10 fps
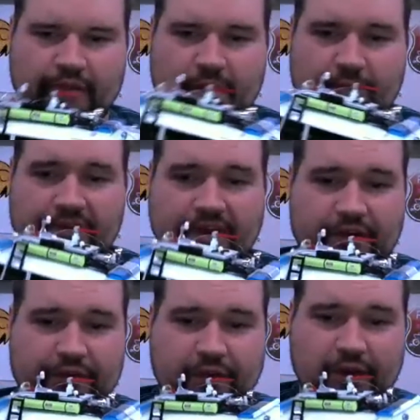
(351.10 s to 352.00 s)
I'm
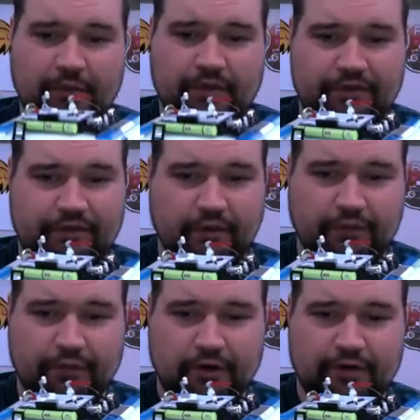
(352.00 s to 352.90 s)
satisfied so
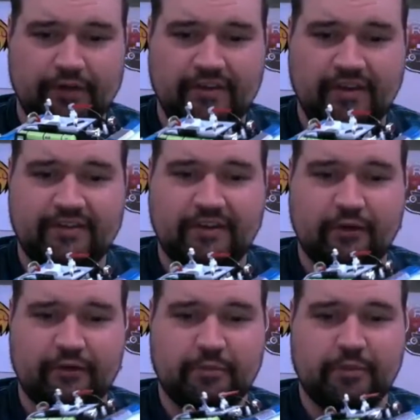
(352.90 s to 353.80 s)
far. The details
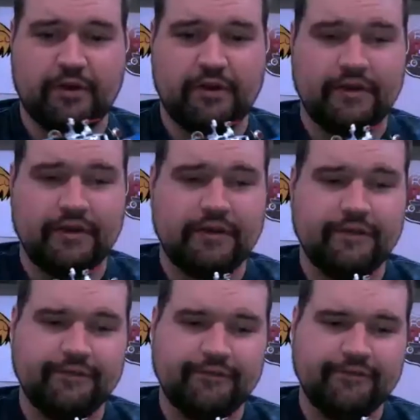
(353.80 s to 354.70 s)
are pretty good.
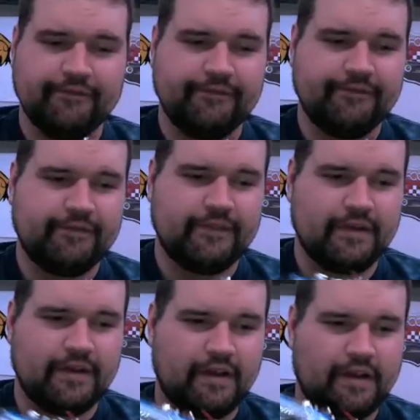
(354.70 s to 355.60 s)

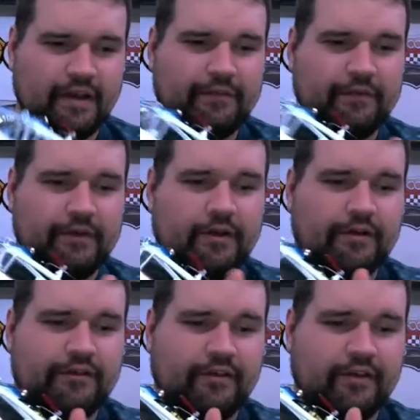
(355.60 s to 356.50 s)
And if you
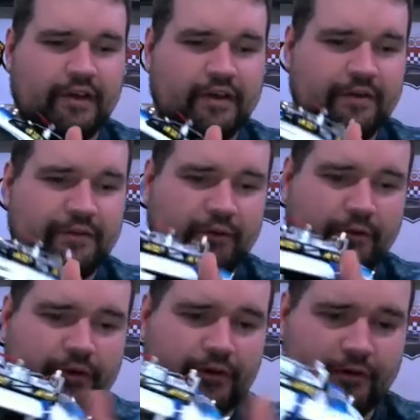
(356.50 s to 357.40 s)
notice if you
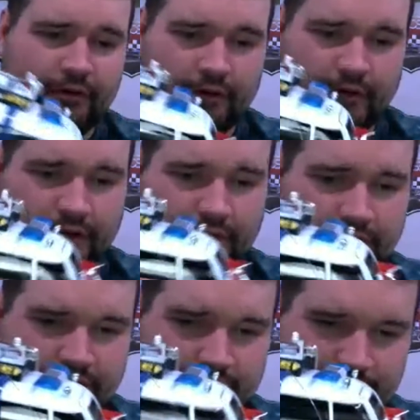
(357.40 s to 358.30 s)
look real
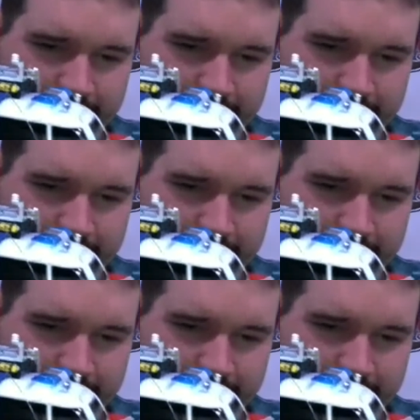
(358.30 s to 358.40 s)
close,